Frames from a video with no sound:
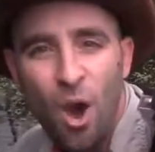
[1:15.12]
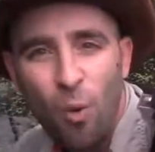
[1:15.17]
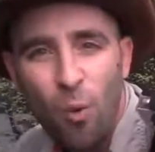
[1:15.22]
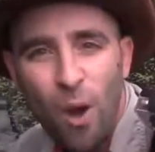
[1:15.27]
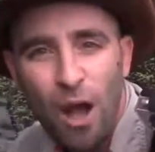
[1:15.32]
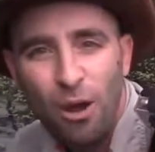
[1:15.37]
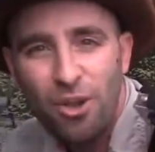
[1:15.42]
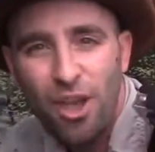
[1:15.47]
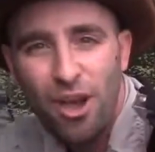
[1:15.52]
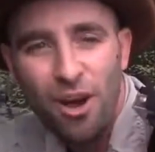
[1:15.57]

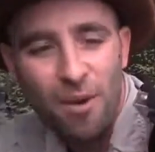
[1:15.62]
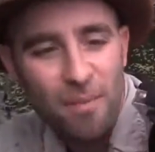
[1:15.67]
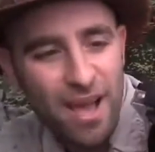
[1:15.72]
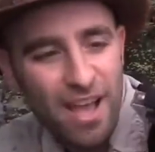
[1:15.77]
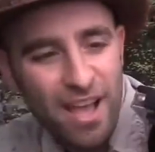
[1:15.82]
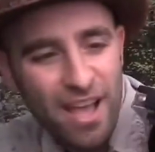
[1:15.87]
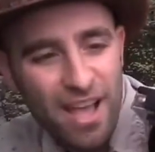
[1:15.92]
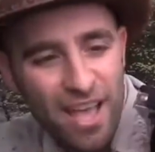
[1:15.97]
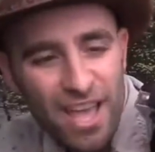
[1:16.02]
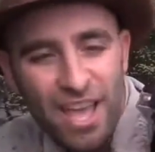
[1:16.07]
Welcome
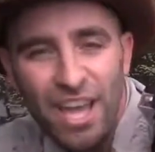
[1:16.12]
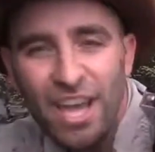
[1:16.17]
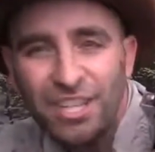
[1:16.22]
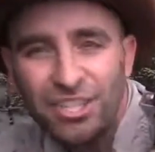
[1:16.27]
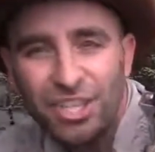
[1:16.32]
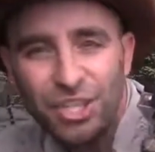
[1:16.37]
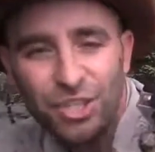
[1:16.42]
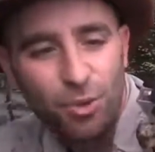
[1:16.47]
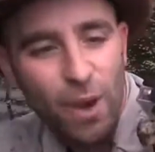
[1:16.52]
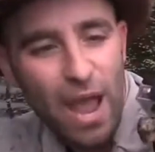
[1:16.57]

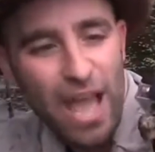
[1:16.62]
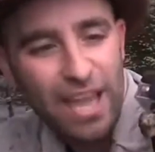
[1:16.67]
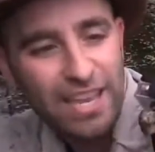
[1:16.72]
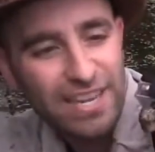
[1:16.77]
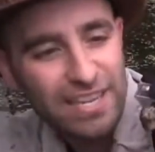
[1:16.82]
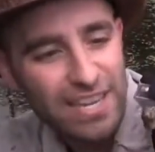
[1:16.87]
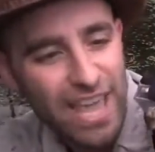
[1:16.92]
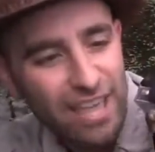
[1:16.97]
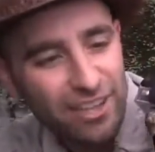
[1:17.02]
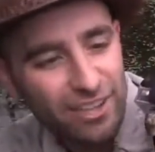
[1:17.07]
to
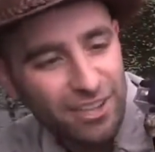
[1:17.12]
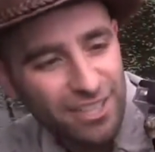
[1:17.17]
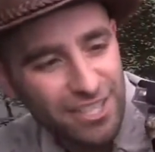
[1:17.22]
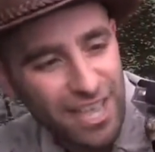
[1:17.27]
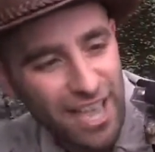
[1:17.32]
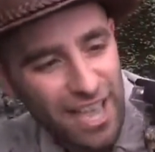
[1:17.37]
Dragon Tales.